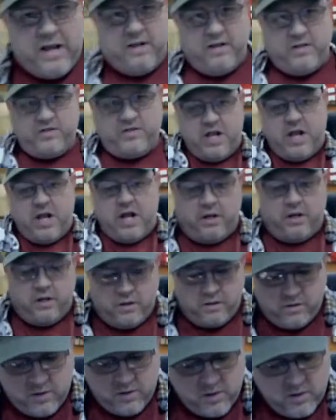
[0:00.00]
design,
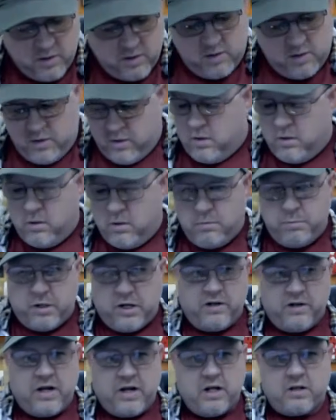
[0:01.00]
but
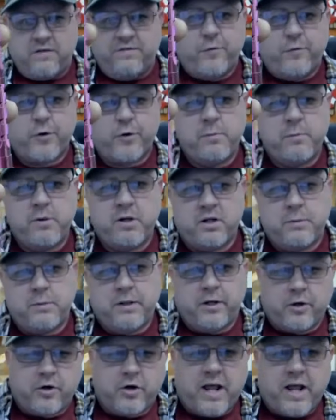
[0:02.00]
I got the 40
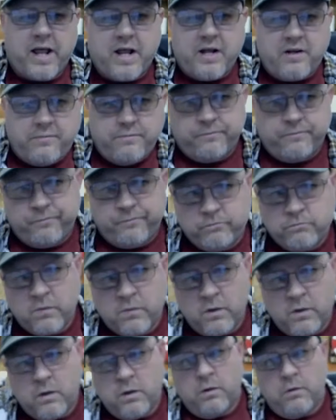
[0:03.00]
millimeter grenade
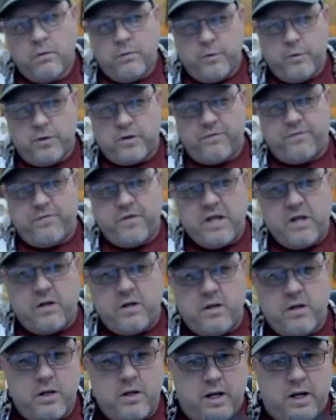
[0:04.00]
with the feet
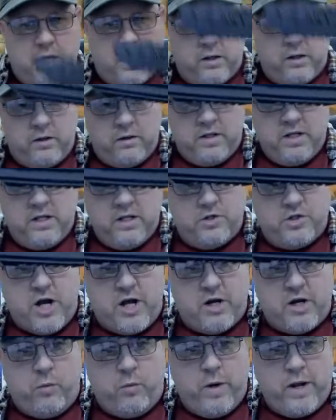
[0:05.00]
and the
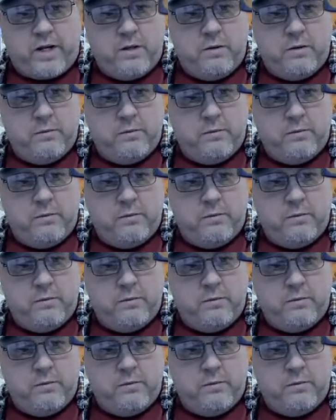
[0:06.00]
John Wick